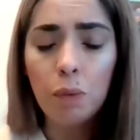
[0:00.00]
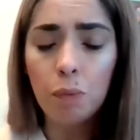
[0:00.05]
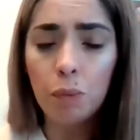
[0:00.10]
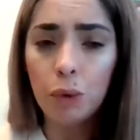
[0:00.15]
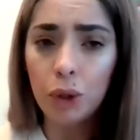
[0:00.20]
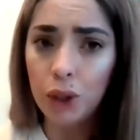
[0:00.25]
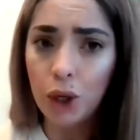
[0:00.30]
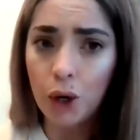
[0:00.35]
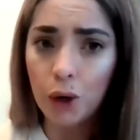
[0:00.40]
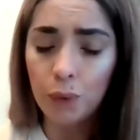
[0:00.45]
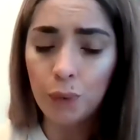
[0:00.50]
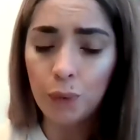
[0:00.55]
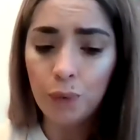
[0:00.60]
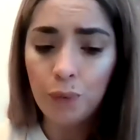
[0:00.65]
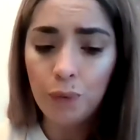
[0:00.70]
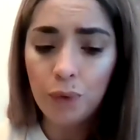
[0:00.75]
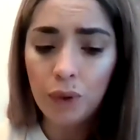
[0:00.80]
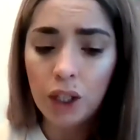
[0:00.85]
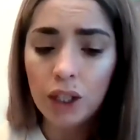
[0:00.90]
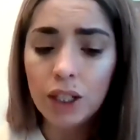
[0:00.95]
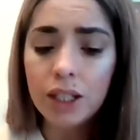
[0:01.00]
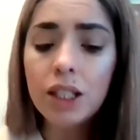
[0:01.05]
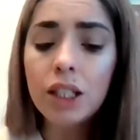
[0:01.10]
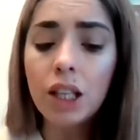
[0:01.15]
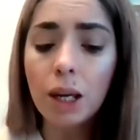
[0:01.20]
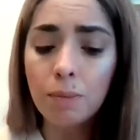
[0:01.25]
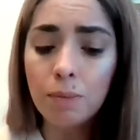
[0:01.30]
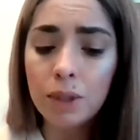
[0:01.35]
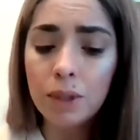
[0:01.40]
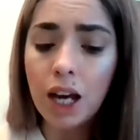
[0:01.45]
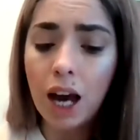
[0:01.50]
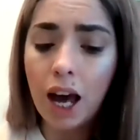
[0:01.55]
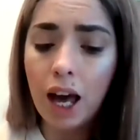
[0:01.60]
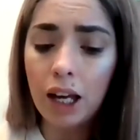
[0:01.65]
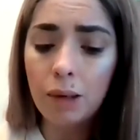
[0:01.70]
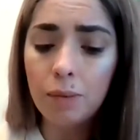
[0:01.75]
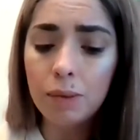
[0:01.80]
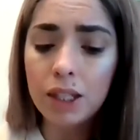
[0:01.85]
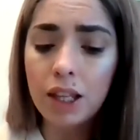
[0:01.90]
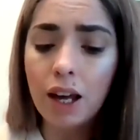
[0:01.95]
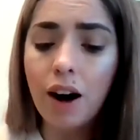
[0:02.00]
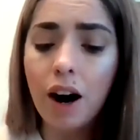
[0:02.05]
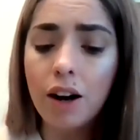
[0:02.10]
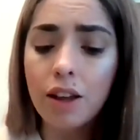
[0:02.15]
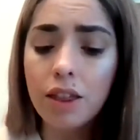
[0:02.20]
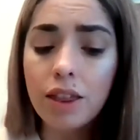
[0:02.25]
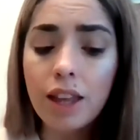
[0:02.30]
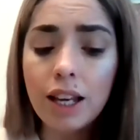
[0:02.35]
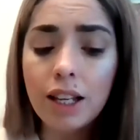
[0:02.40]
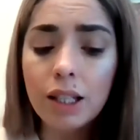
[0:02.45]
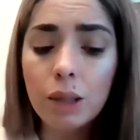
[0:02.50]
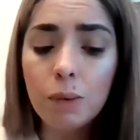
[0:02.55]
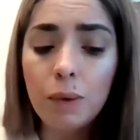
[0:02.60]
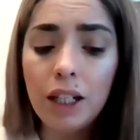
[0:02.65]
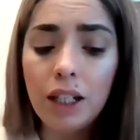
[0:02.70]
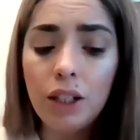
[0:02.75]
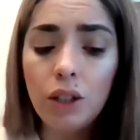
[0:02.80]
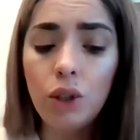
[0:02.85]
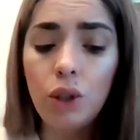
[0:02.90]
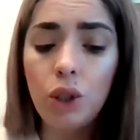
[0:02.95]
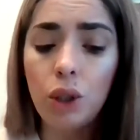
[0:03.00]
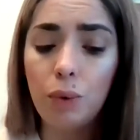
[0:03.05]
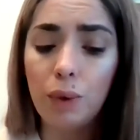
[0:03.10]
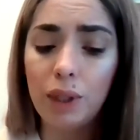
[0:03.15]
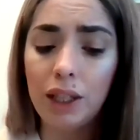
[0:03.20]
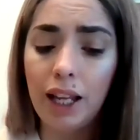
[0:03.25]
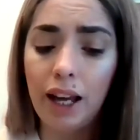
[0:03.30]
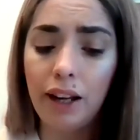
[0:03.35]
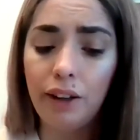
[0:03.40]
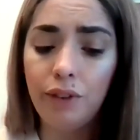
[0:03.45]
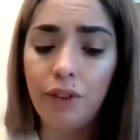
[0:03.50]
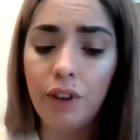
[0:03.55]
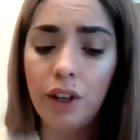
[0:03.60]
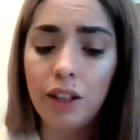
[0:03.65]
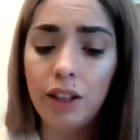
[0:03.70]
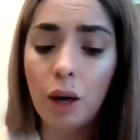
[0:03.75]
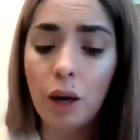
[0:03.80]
Bruno, sometimes there are things we need to do in life